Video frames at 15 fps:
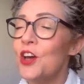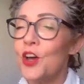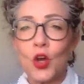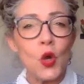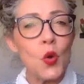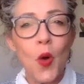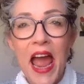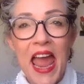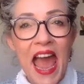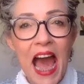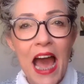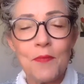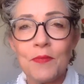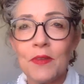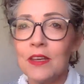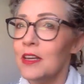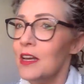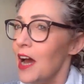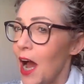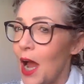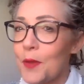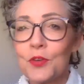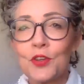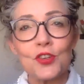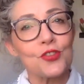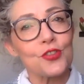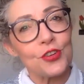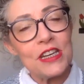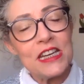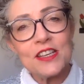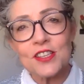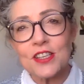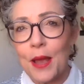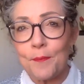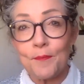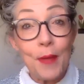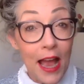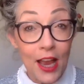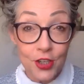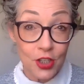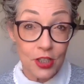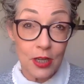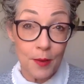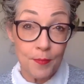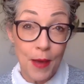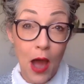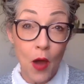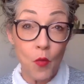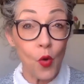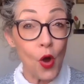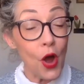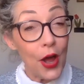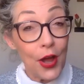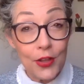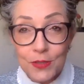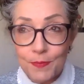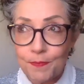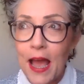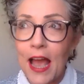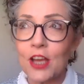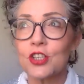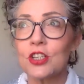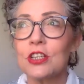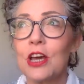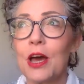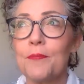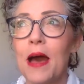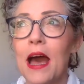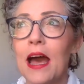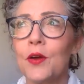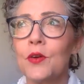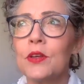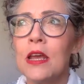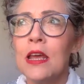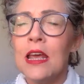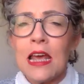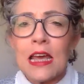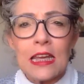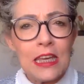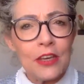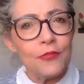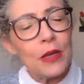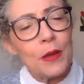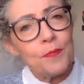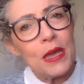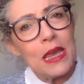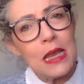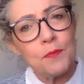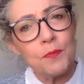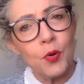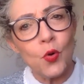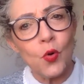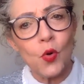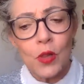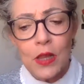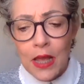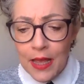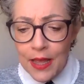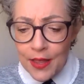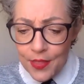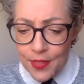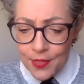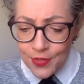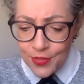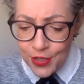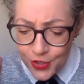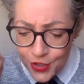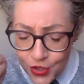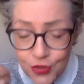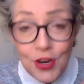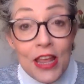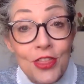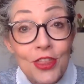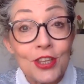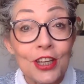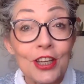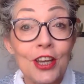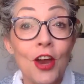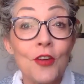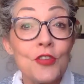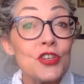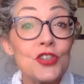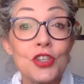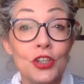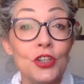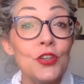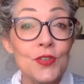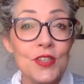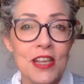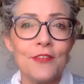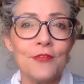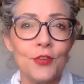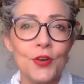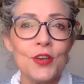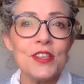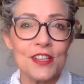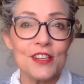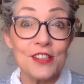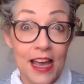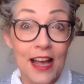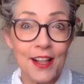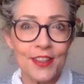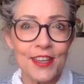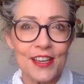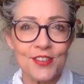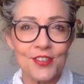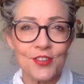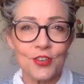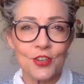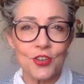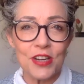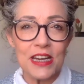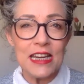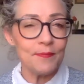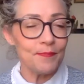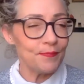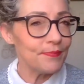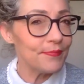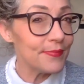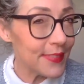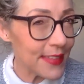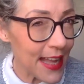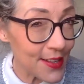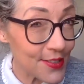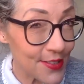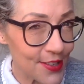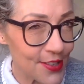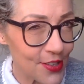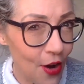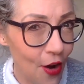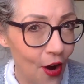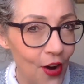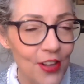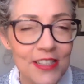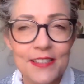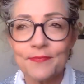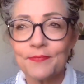who I am. I'm Patrice. I'm passionate about words, passionate about giving people the strength and the courage to use their voice and tell their story. That's the start.